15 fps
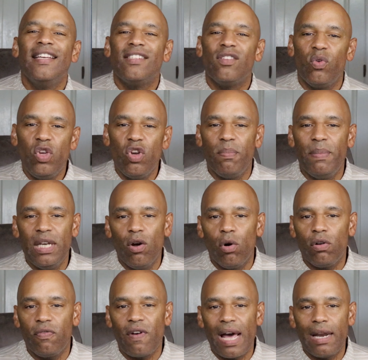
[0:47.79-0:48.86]
so you can be
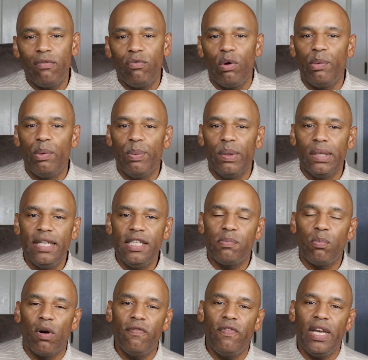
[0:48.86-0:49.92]
notified of when we
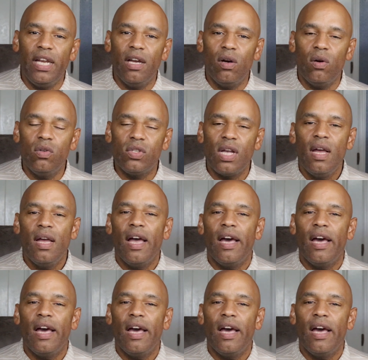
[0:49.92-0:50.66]
release more videos.